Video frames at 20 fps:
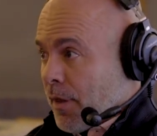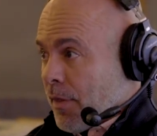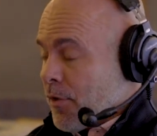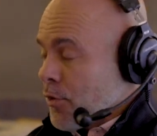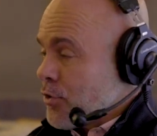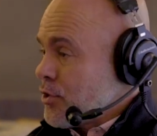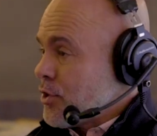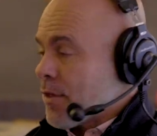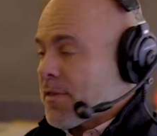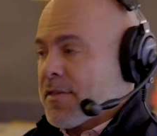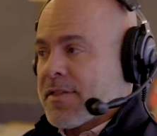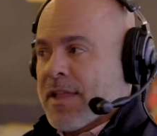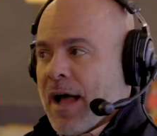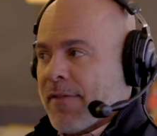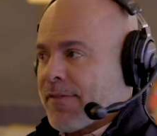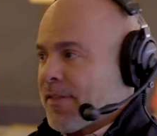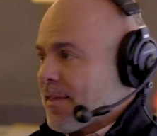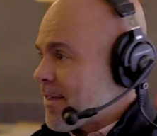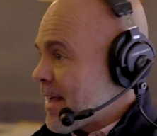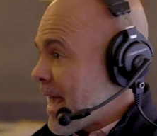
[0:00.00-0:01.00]
They're just
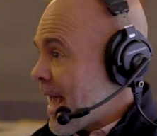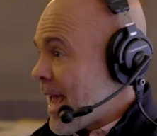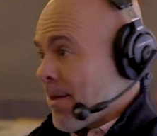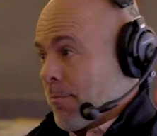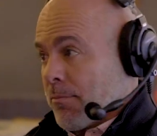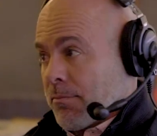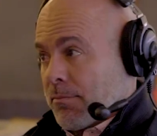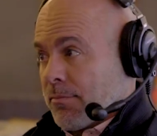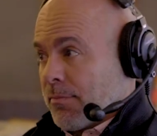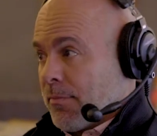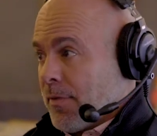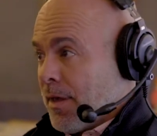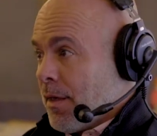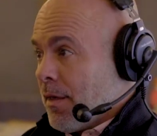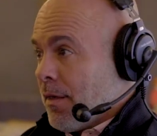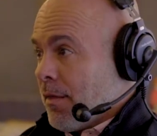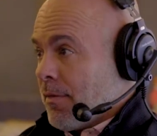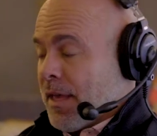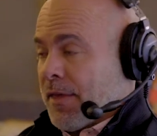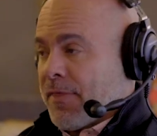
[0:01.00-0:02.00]
not the same.
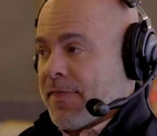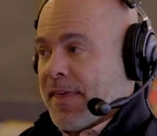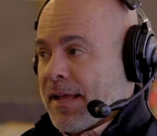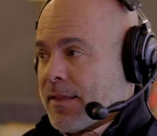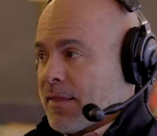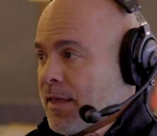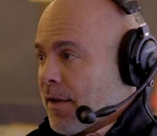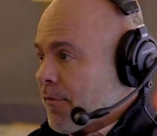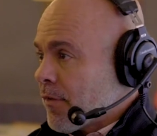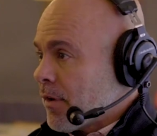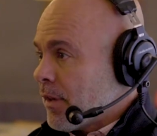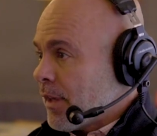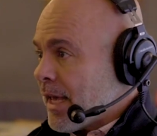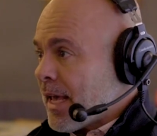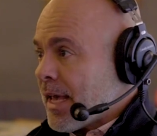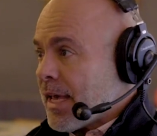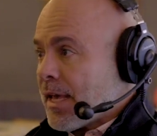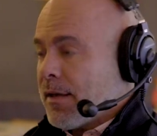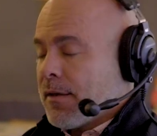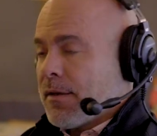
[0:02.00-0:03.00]
They think
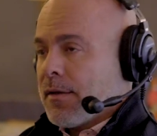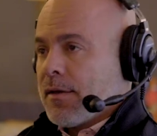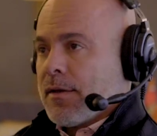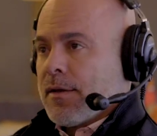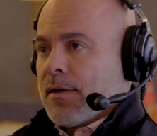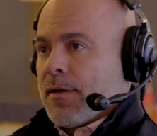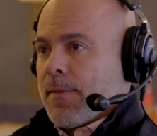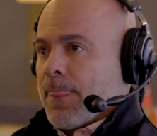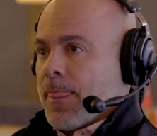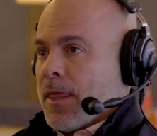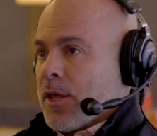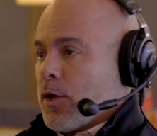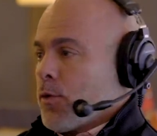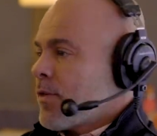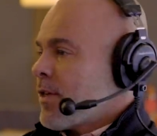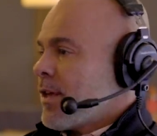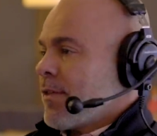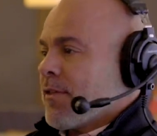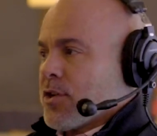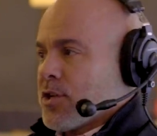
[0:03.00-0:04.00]
differently. You
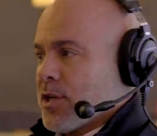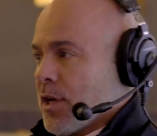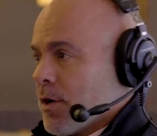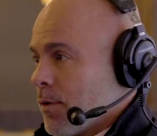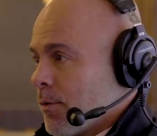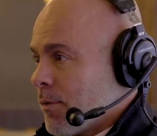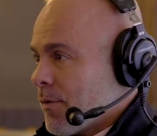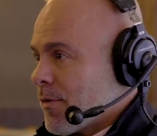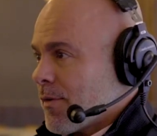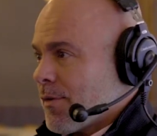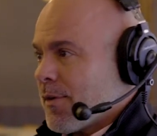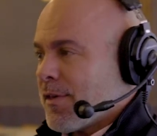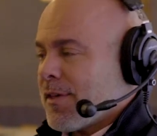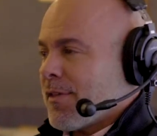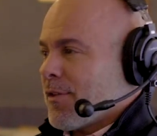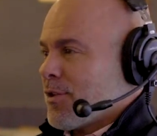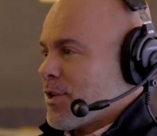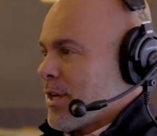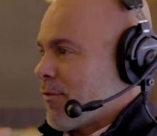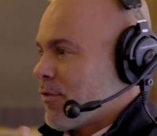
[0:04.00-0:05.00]
see the shows. You see
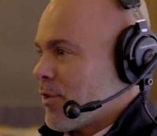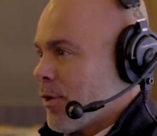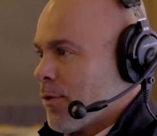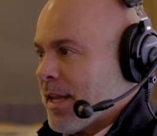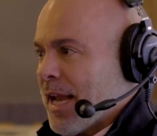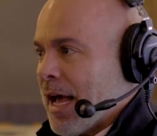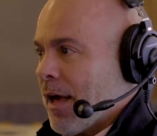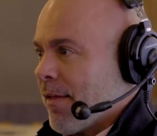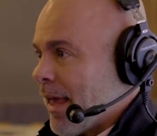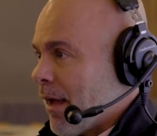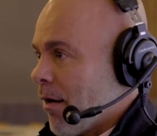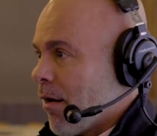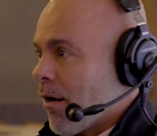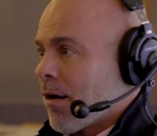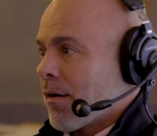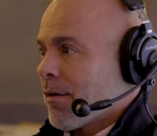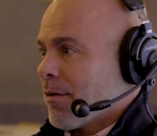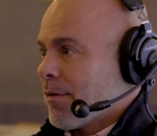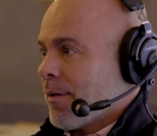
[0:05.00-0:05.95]
the chef shows and how they are.